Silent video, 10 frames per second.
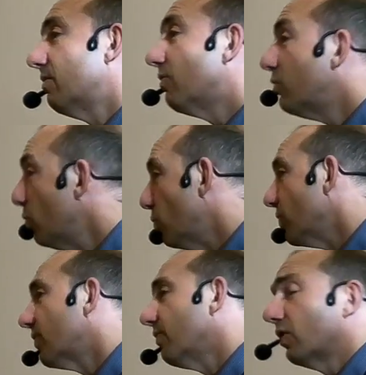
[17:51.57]

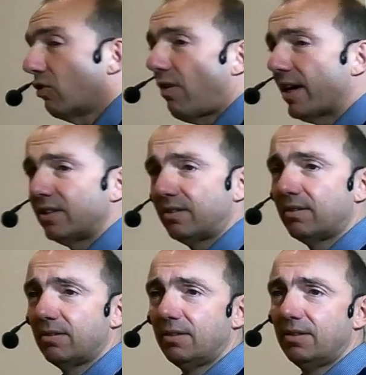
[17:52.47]
fools for Christ,
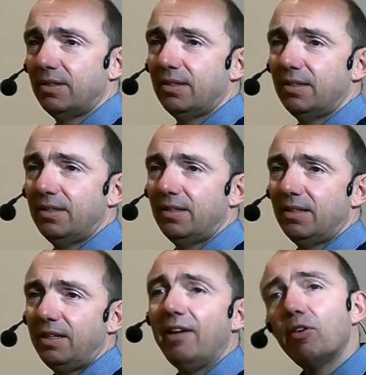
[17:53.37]

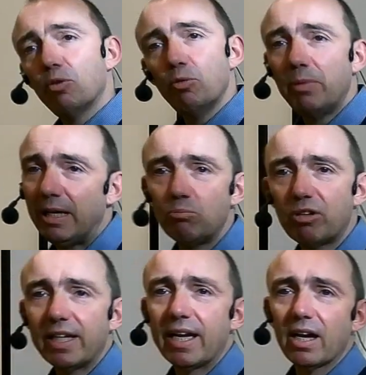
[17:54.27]
if it will mean
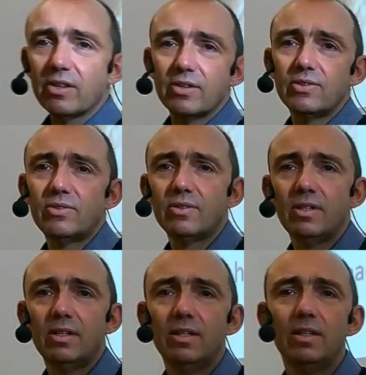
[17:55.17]
bringing others
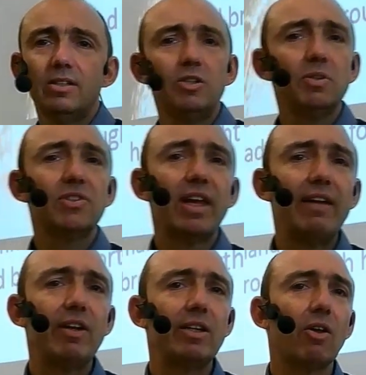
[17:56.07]
to a
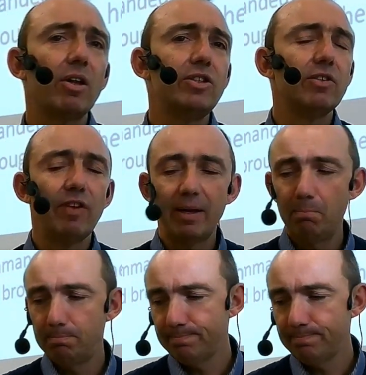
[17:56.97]
saving knowledge of him?